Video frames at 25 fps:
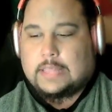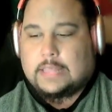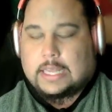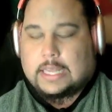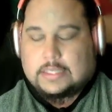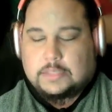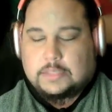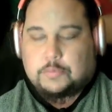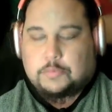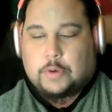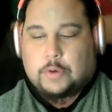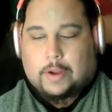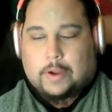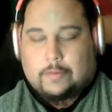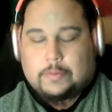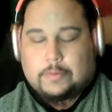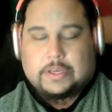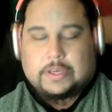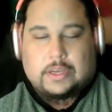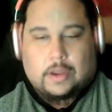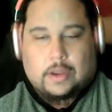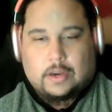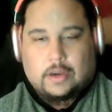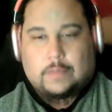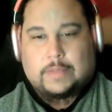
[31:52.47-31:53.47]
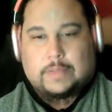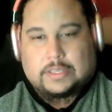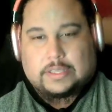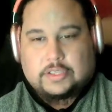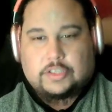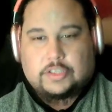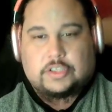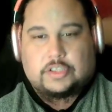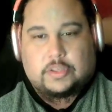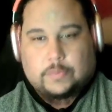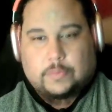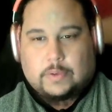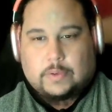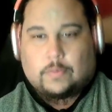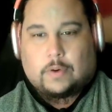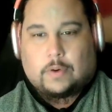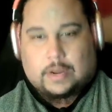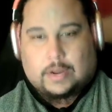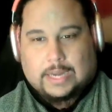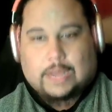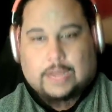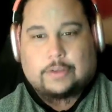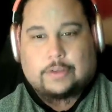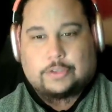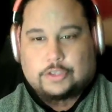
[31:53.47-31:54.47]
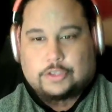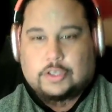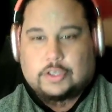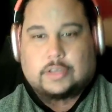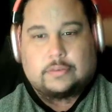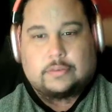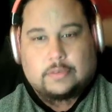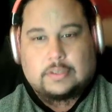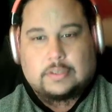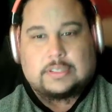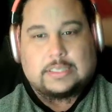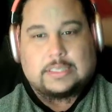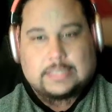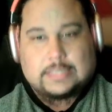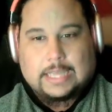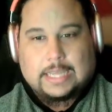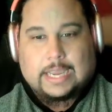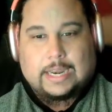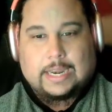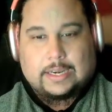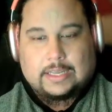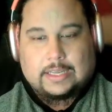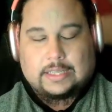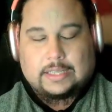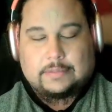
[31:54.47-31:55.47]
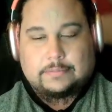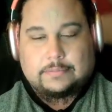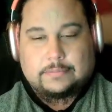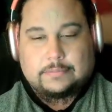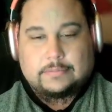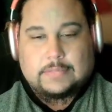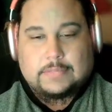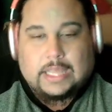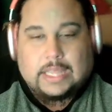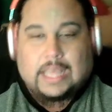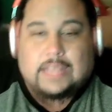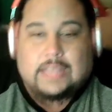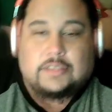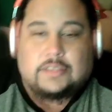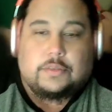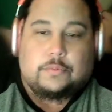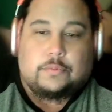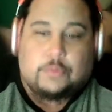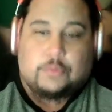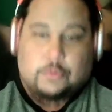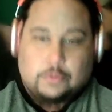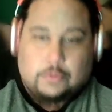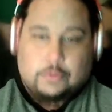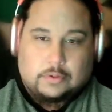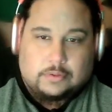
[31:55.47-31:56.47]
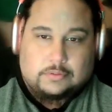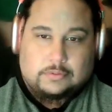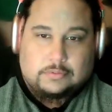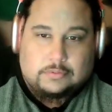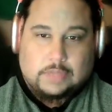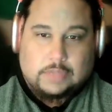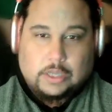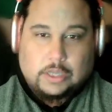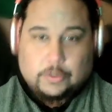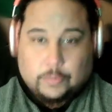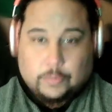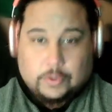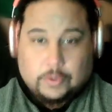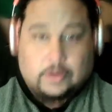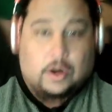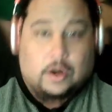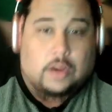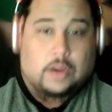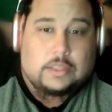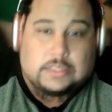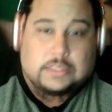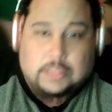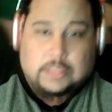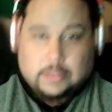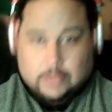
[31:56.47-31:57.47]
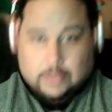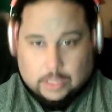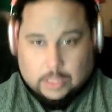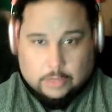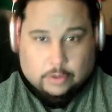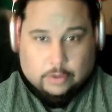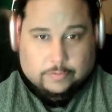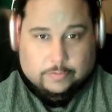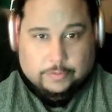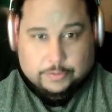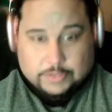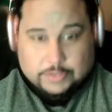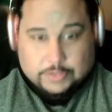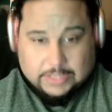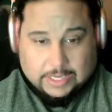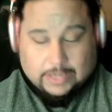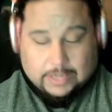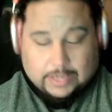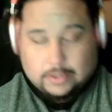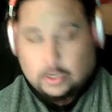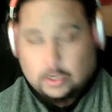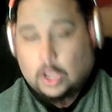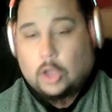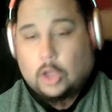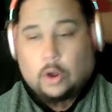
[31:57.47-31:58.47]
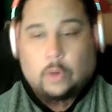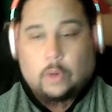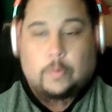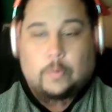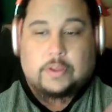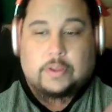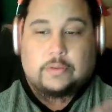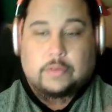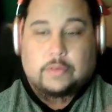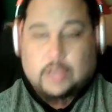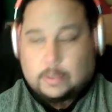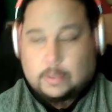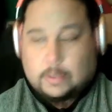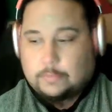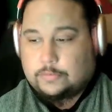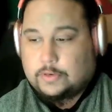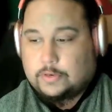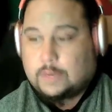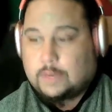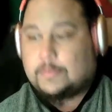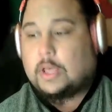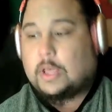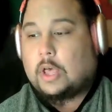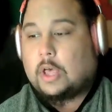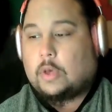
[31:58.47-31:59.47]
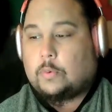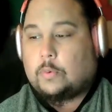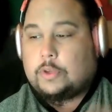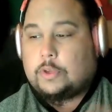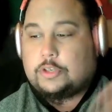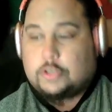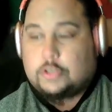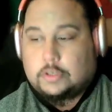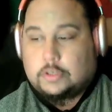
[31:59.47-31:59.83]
that's probably not a message that we want out in general society. As a rule, regardless of the color of your skin or where you come from, we